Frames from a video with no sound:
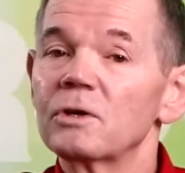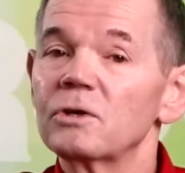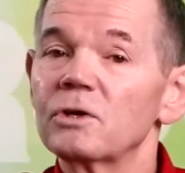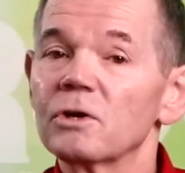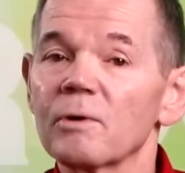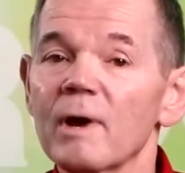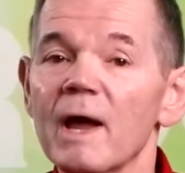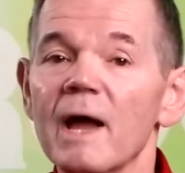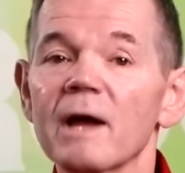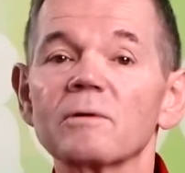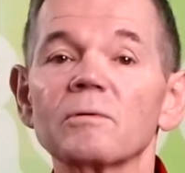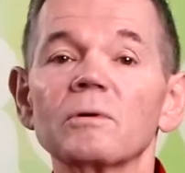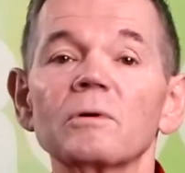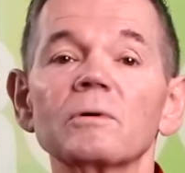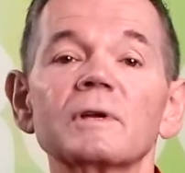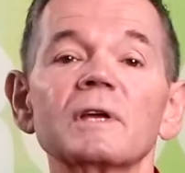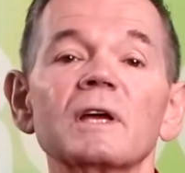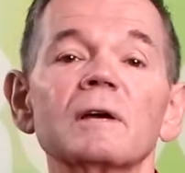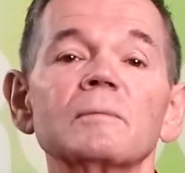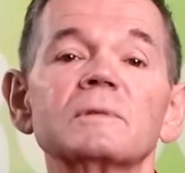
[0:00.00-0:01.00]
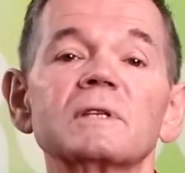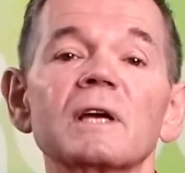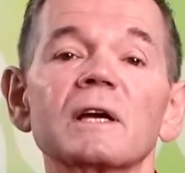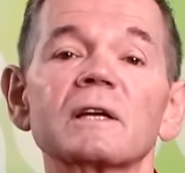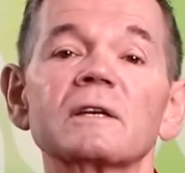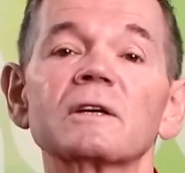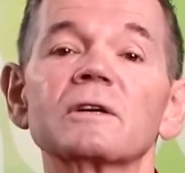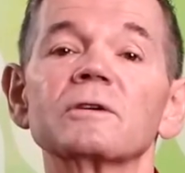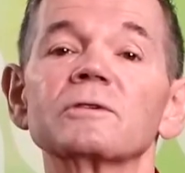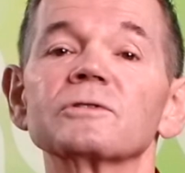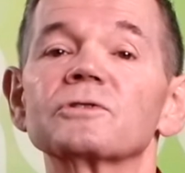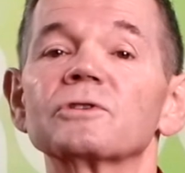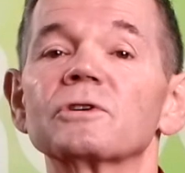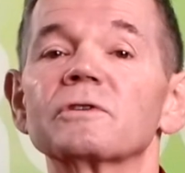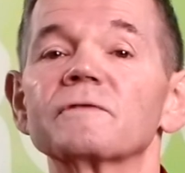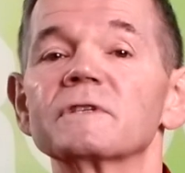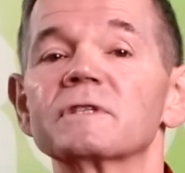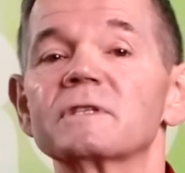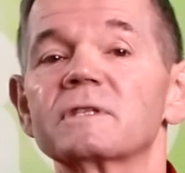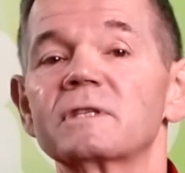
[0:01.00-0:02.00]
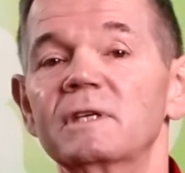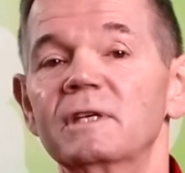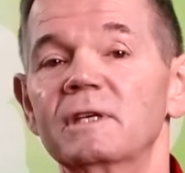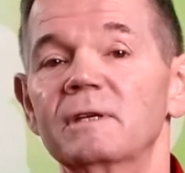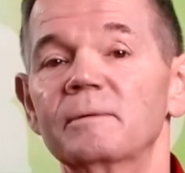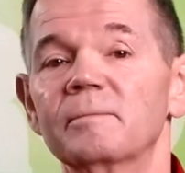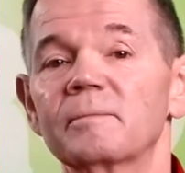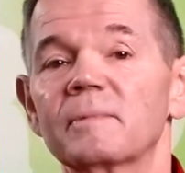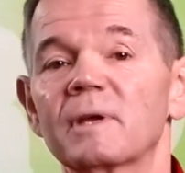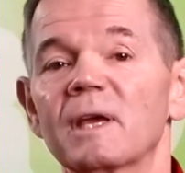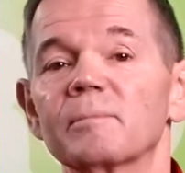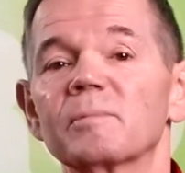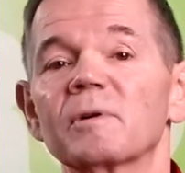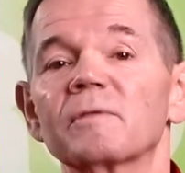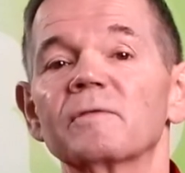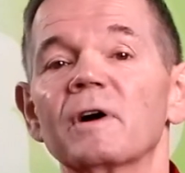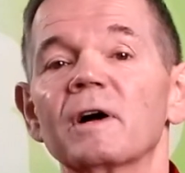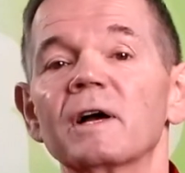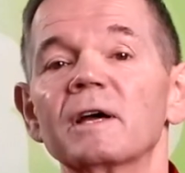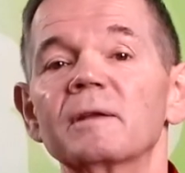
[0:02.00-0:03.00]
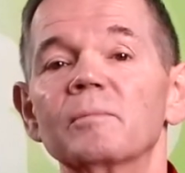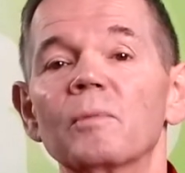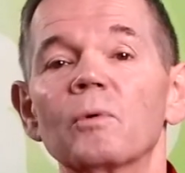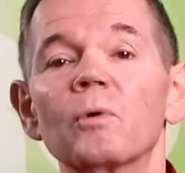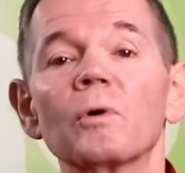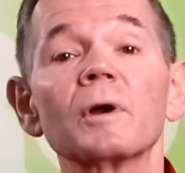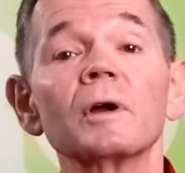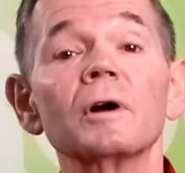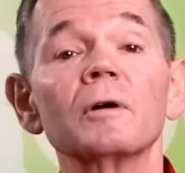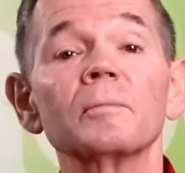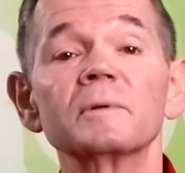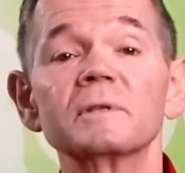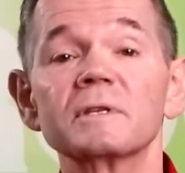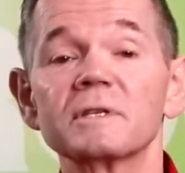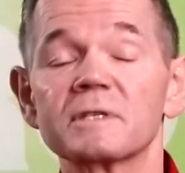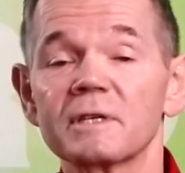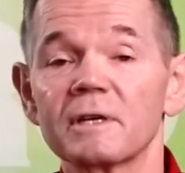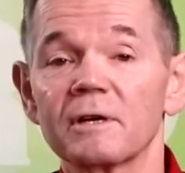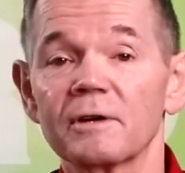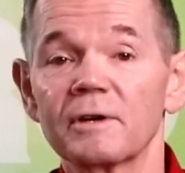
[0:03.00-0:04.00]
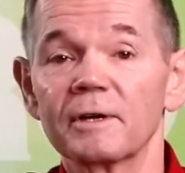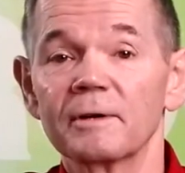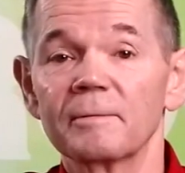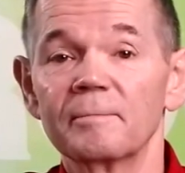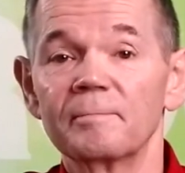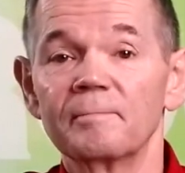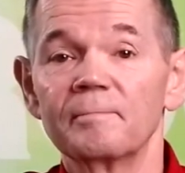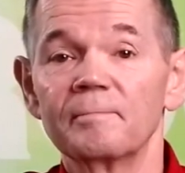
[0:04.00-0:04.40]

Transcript: Your Acrochem technical service team can provide more help in this area.